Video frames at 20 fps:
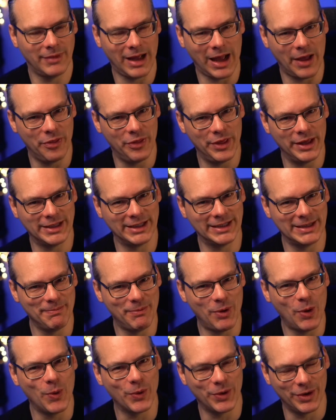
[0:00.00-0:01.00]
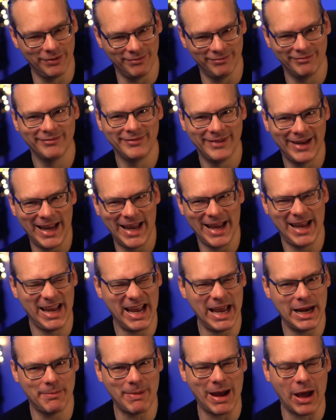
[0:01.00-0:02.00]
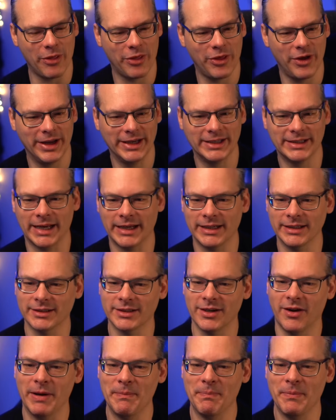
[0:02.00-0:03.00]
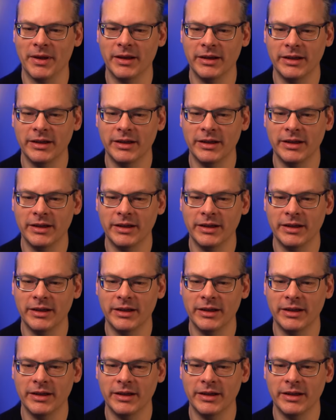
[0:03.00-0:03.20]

and this is important in about 30 seconds time.